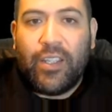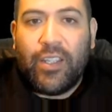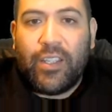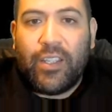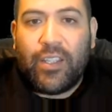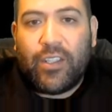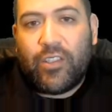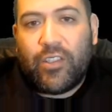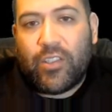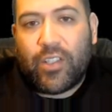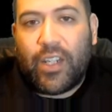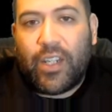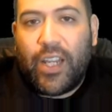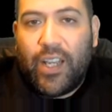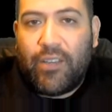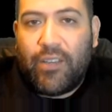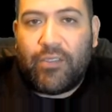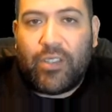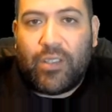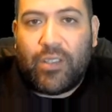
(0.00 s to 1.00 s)
You're just going to
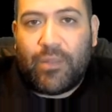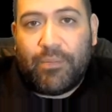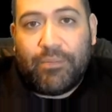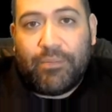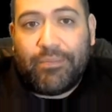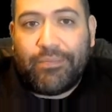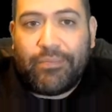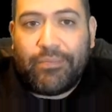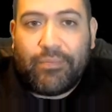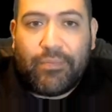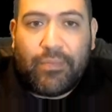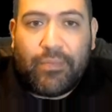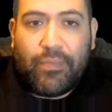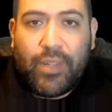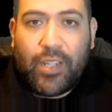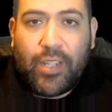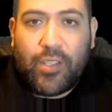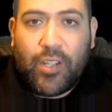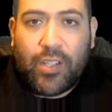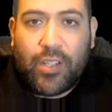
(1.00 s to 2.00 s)
have to
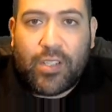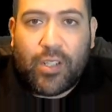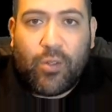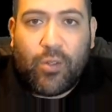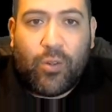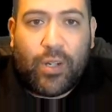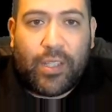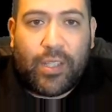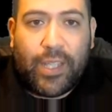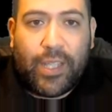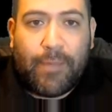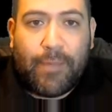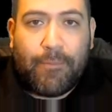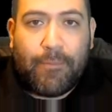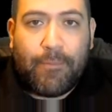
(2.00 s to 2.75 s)
adjust accordingly.